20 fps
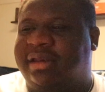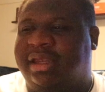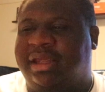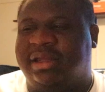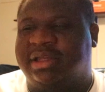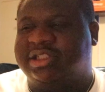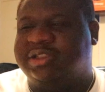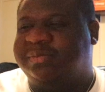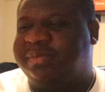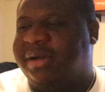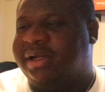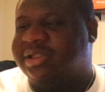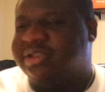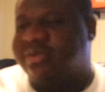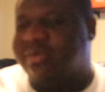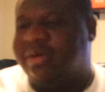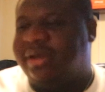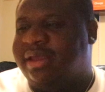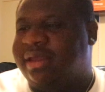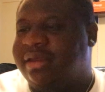the
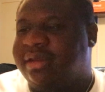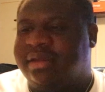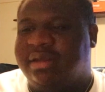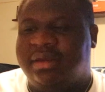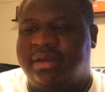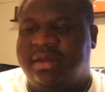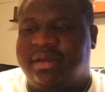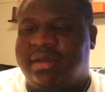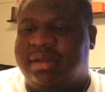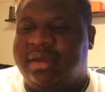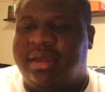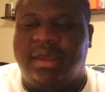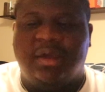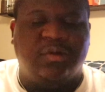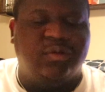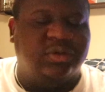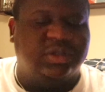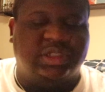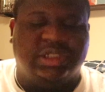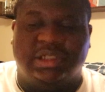expressway. It
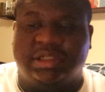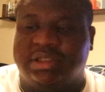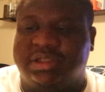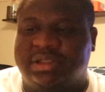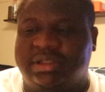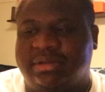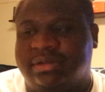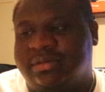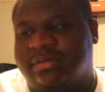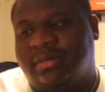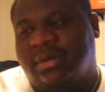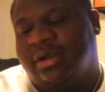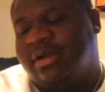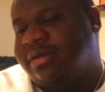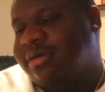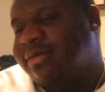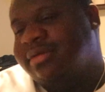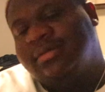was just, bro,